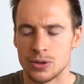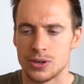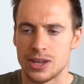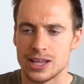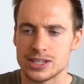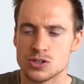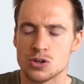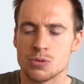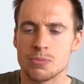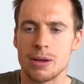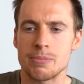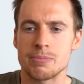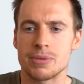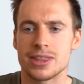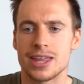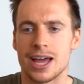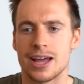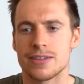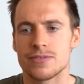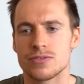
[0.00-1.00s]
Let's remember
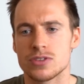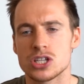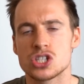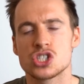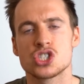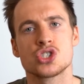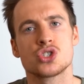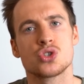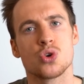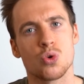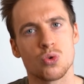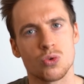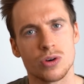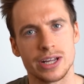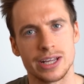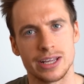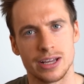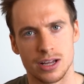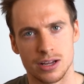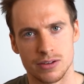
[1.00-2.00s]
that the
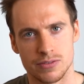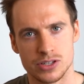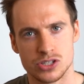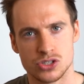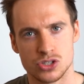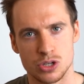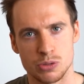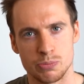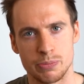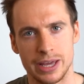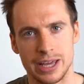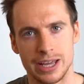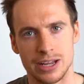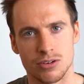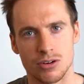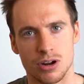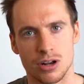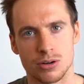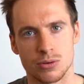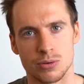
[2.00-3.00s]
story of a
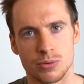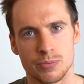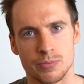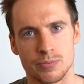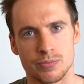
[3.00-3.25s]
superhero